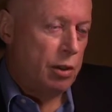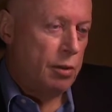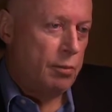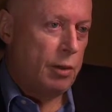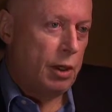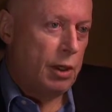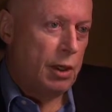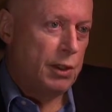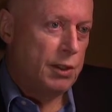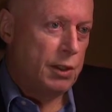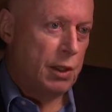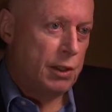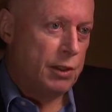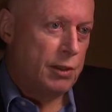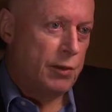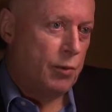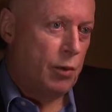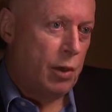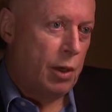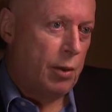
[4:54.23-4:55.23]
making
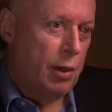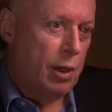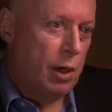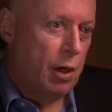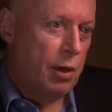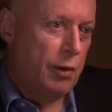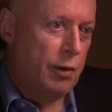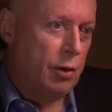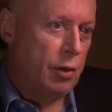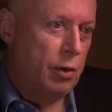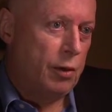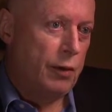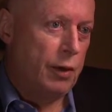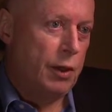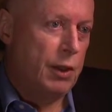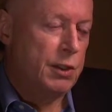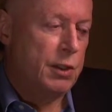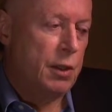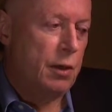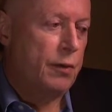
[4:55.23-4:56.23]
sense of where we are in the
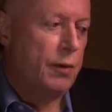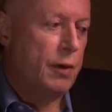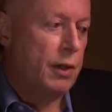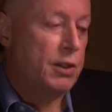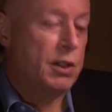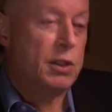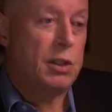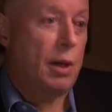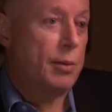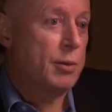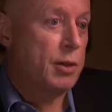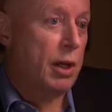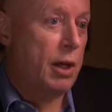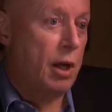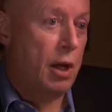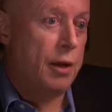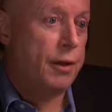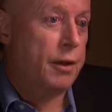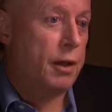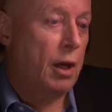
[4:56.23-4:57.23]
universe, our first attempt at
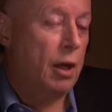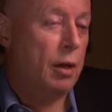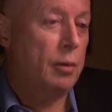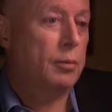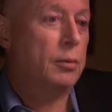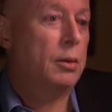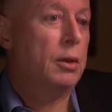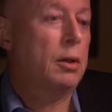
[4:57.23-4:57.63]
healthcare,